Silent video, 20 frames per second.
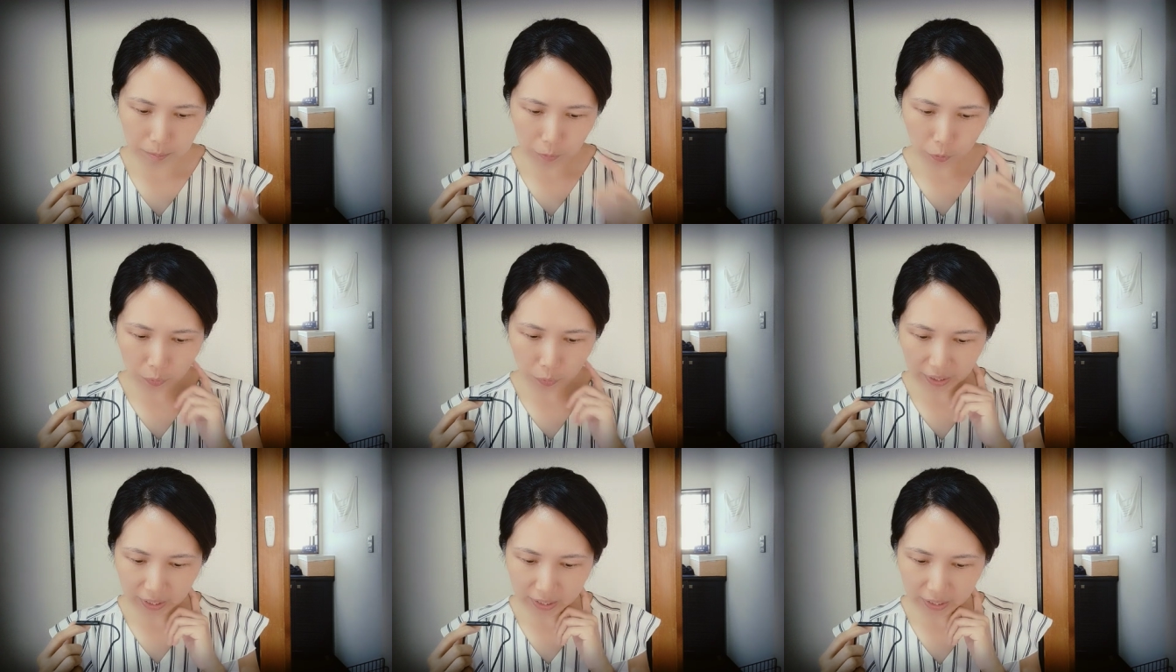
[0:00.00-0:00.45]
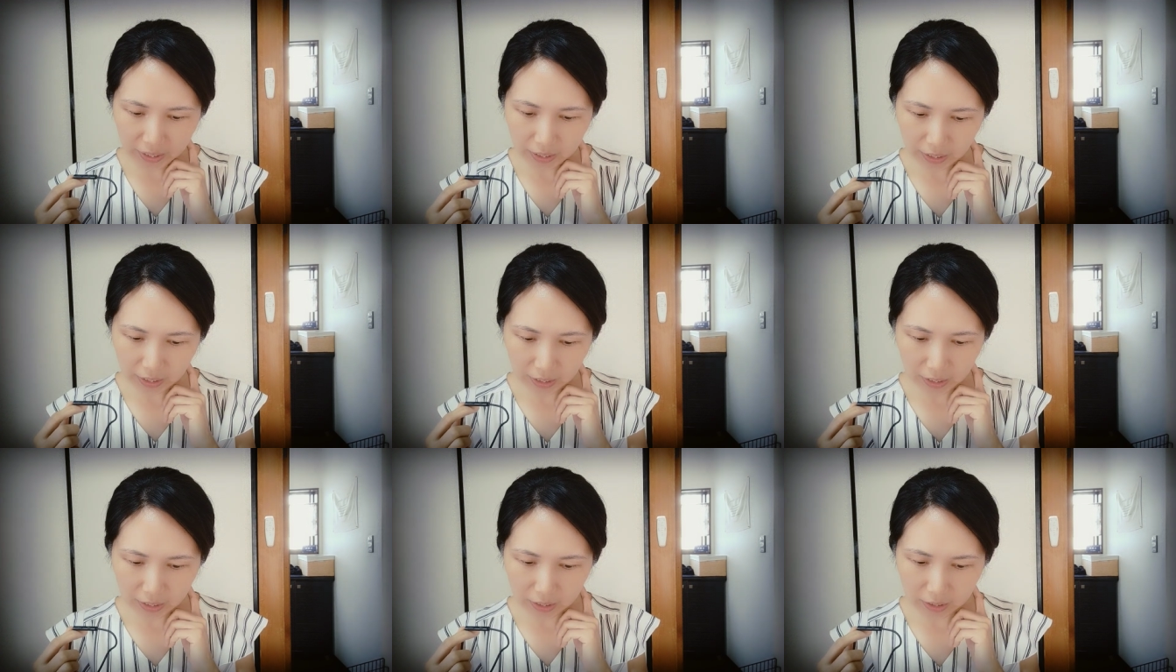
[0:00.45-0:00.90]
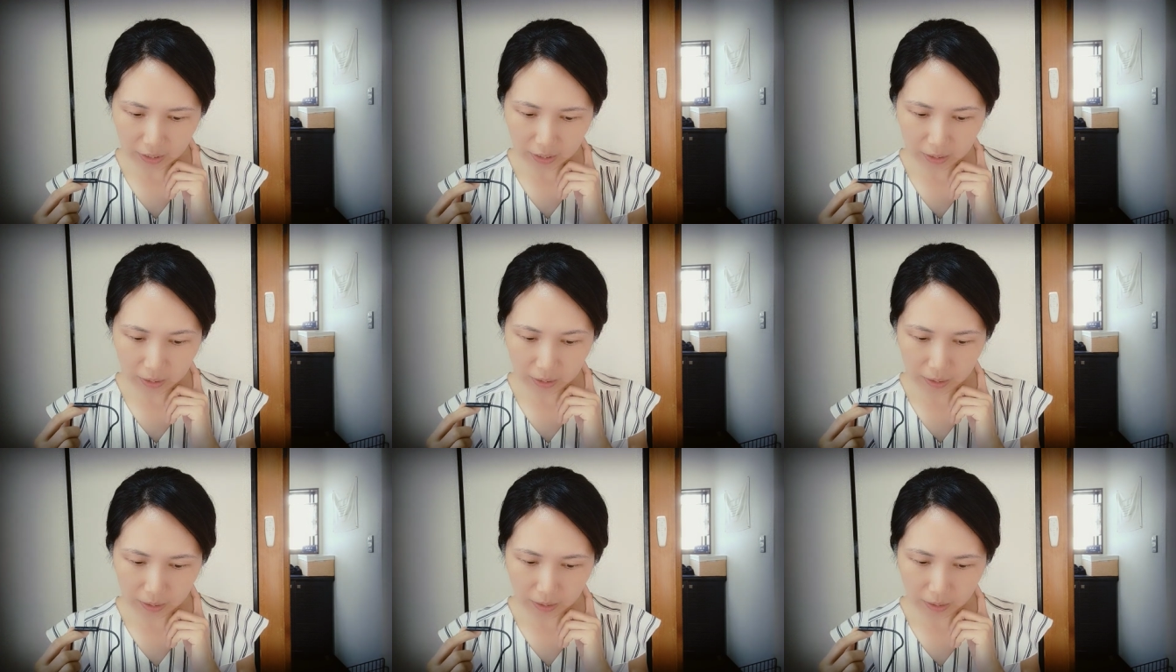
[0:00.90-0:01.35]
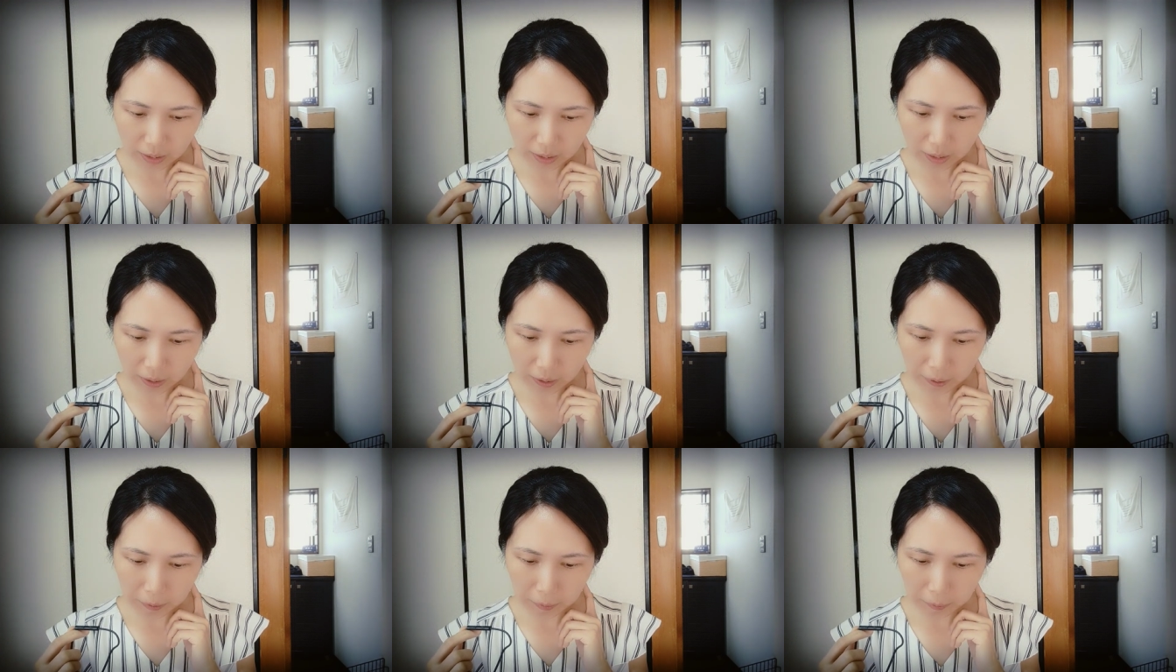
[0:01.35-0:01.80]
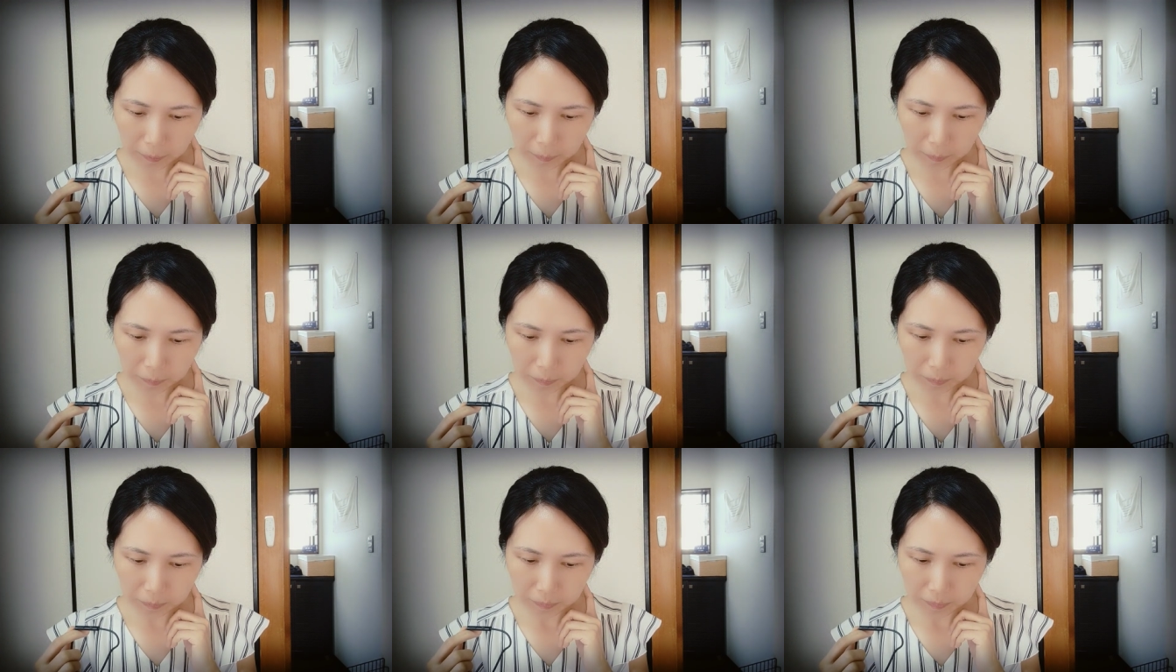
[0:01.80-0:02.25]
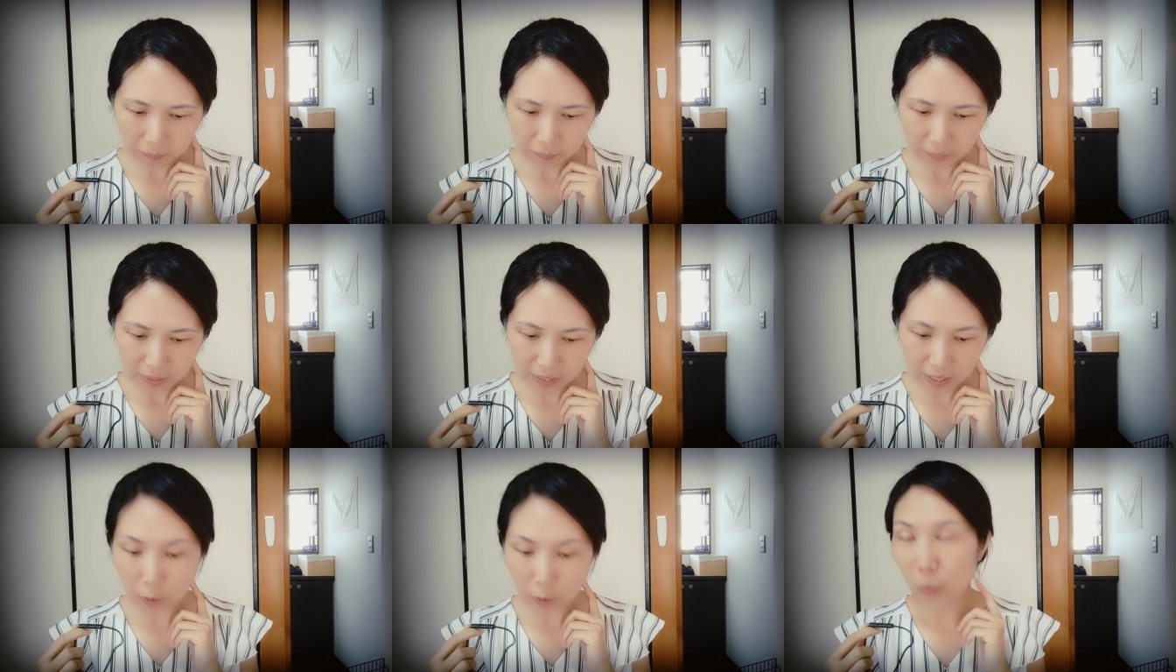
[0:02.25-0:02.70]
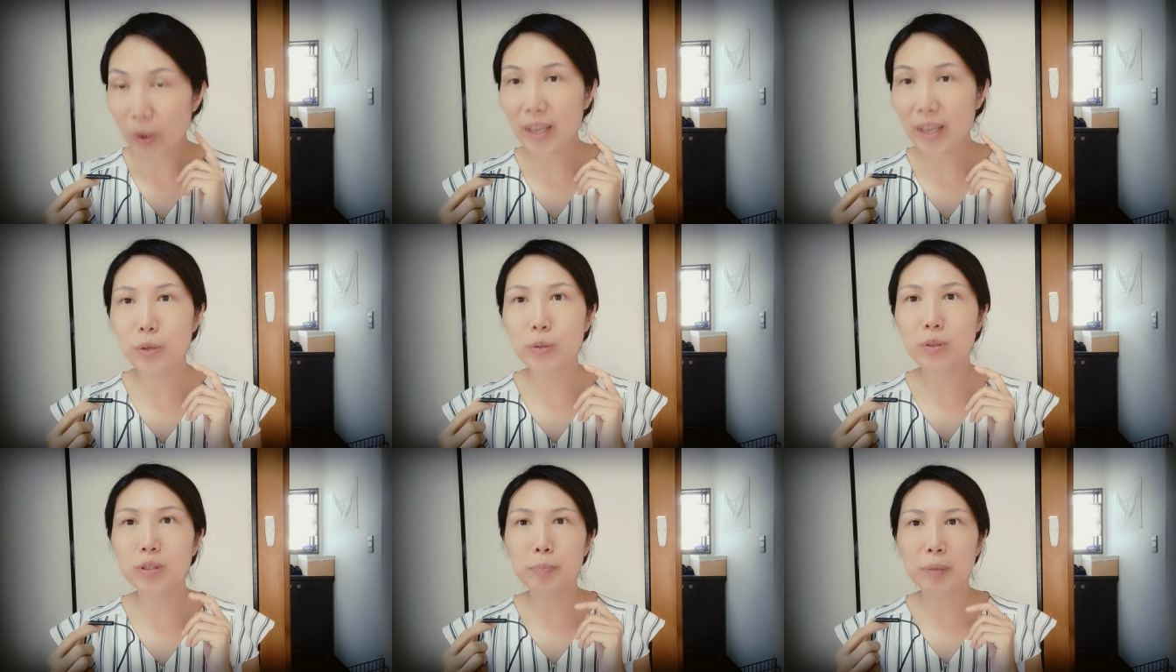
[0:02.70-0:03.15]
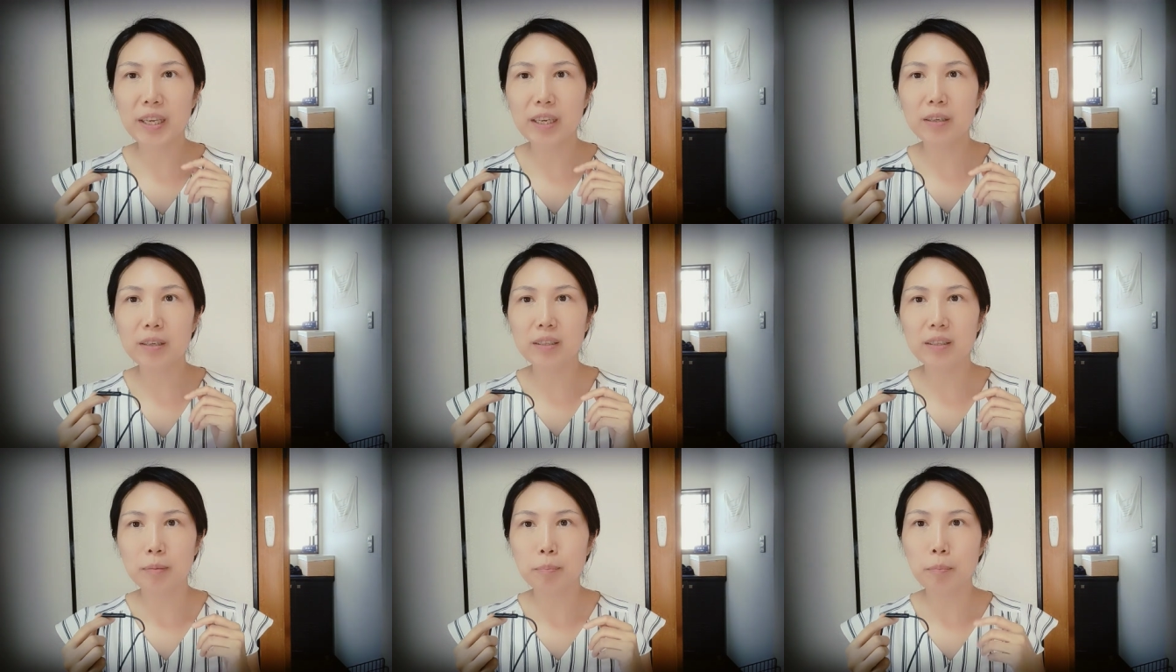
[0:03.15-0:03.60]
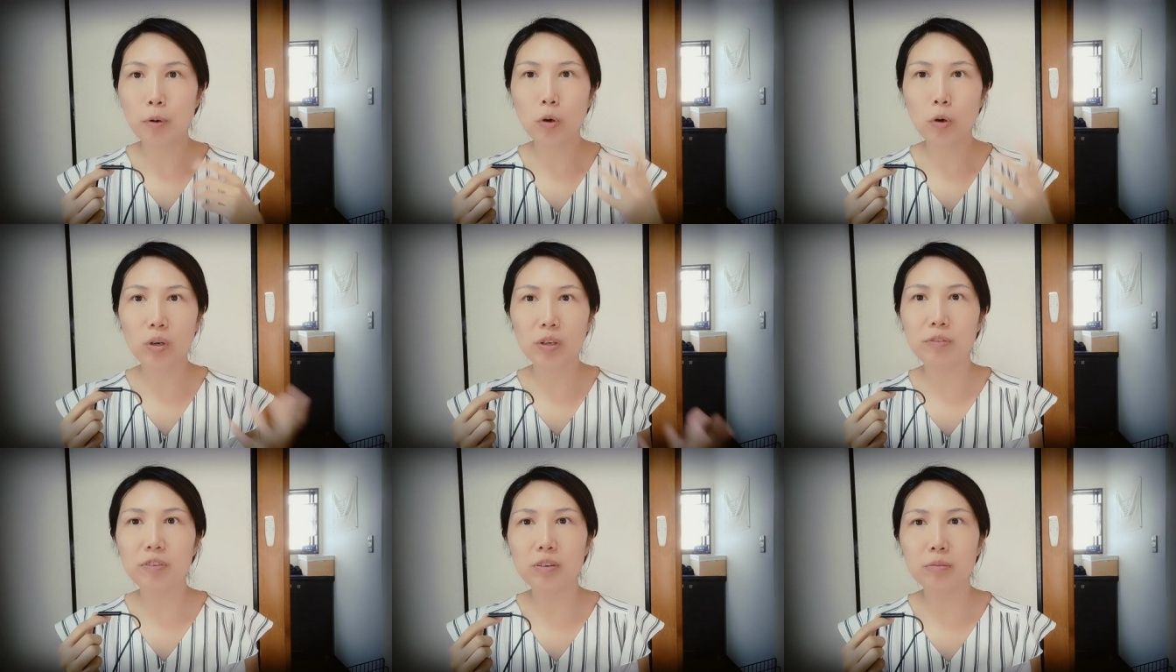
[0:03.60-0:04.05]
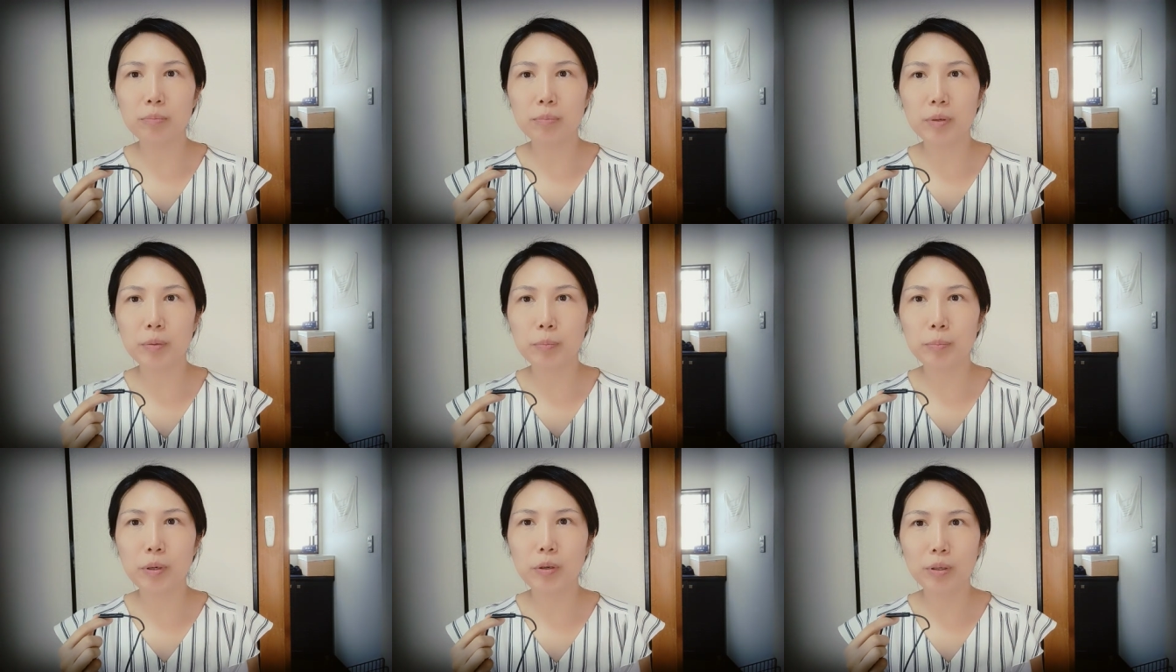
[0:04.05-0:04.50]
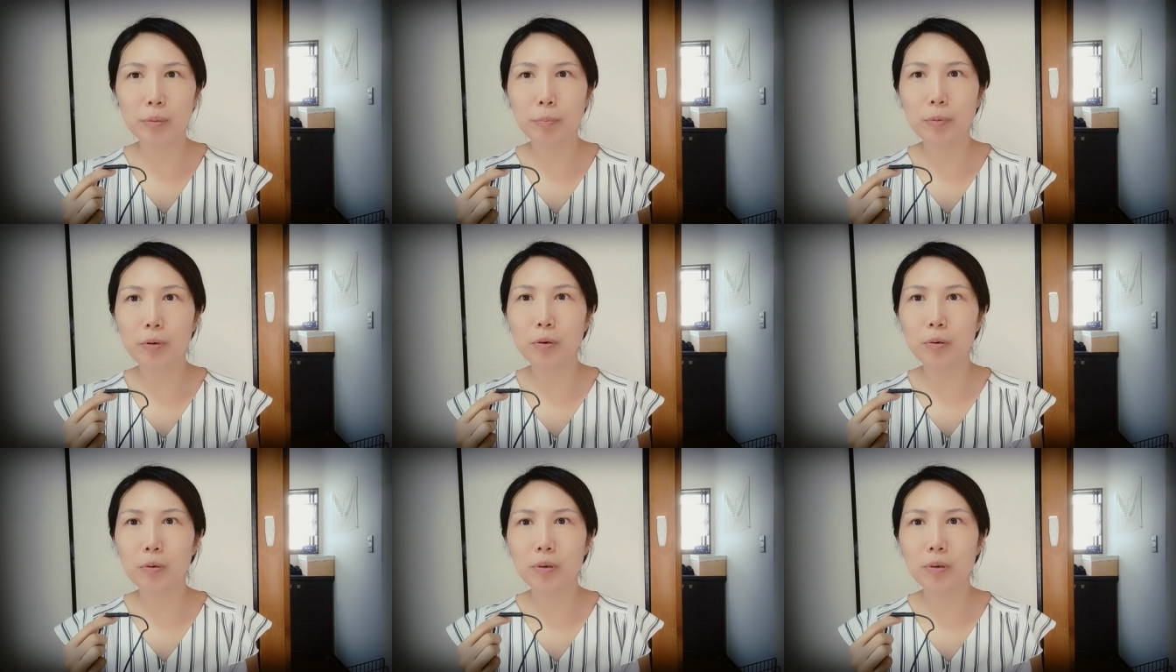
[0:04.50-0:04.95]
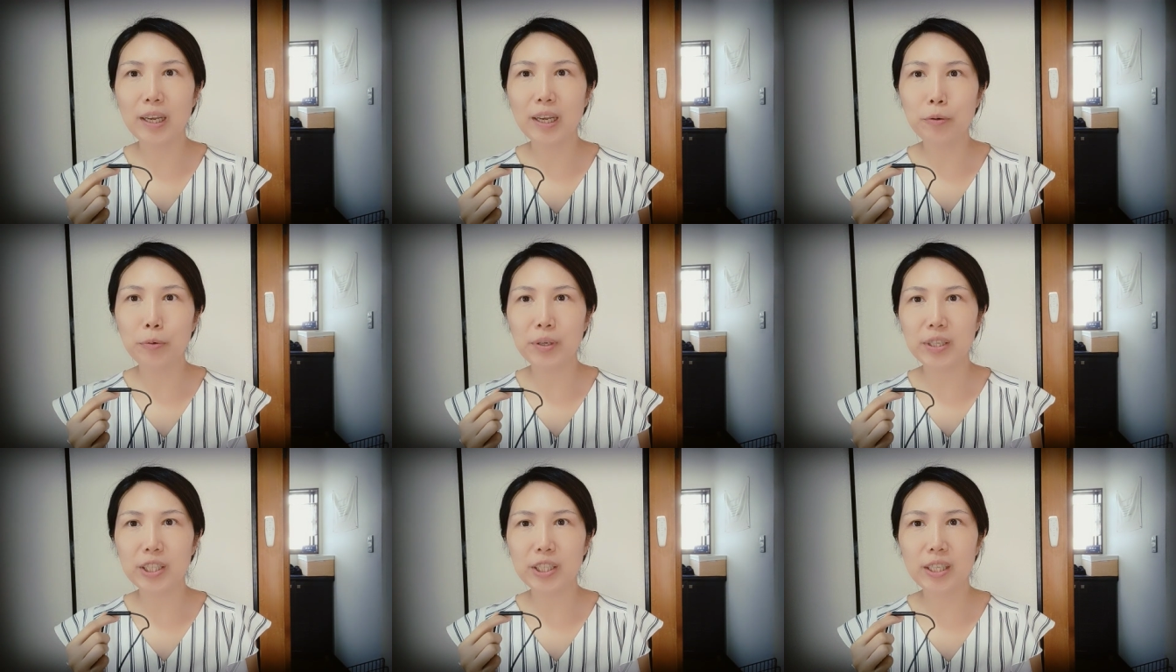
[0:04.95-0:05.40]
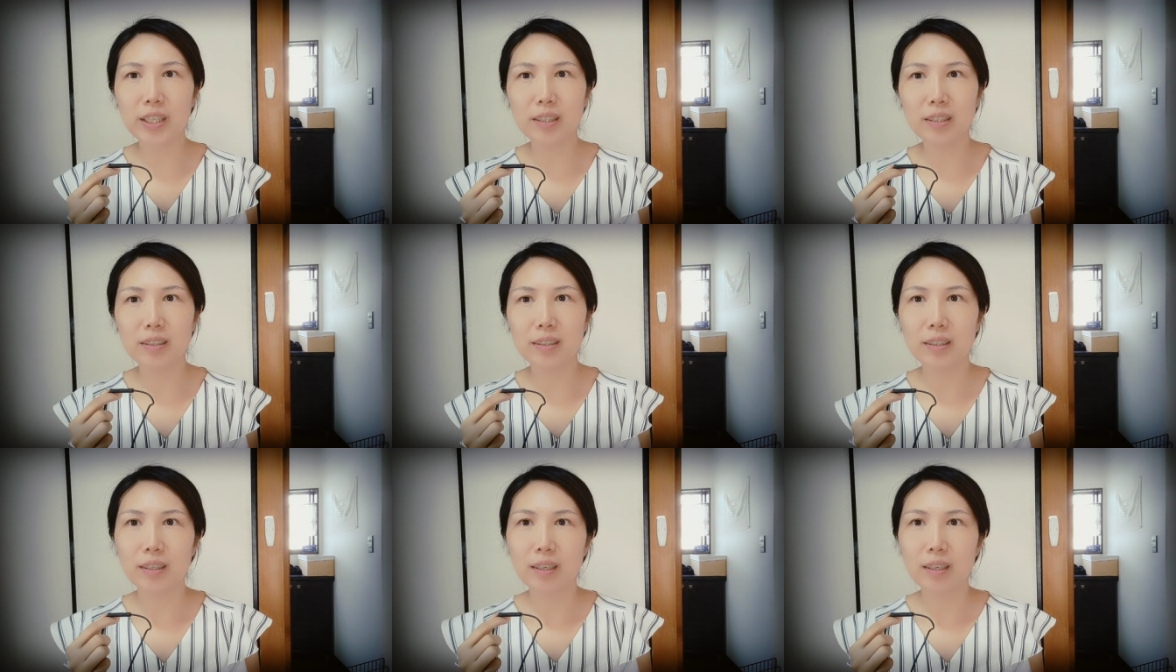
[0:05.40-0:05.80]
point is um, yeah when you speak multiple multiple languages,